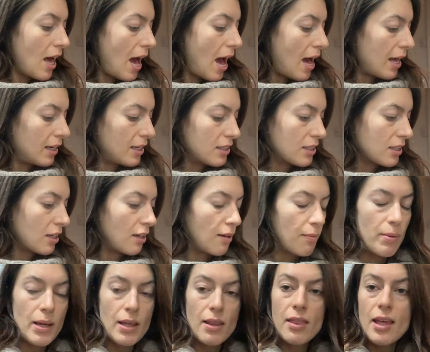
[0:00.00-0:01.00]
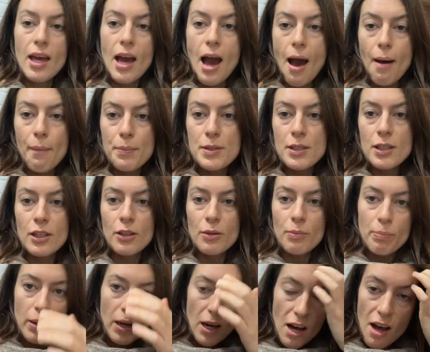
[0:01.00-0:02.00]
And it's gonna be the absolute
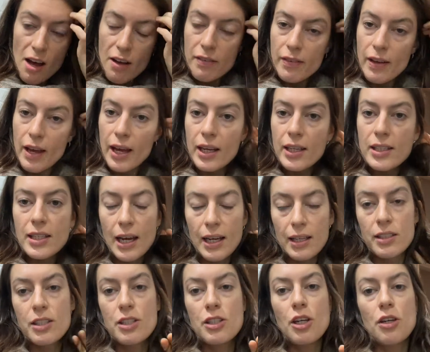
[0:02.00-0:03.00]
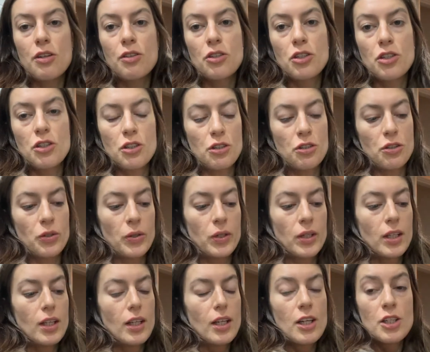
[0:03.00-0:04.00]
perfect antidote to
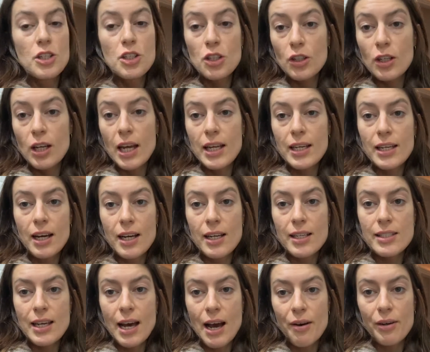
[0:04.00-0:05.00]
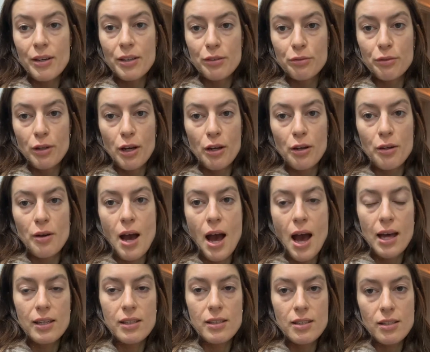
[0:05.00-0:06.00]
two late nights out in a row
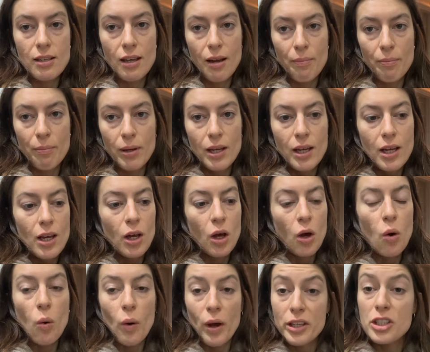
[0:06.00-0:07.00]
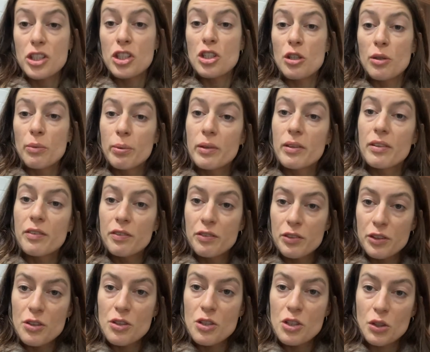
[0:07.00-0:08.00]
and some questionable
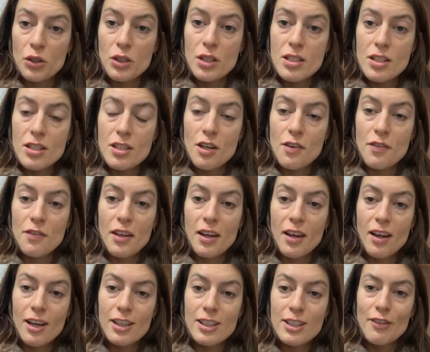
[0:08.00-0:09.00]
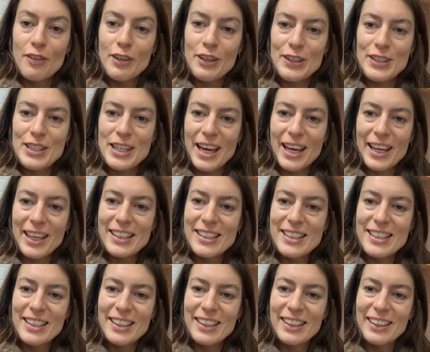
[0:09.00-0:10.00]
food choices over the last few
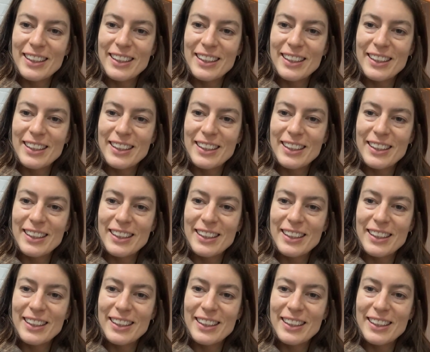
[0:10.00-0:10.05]
days.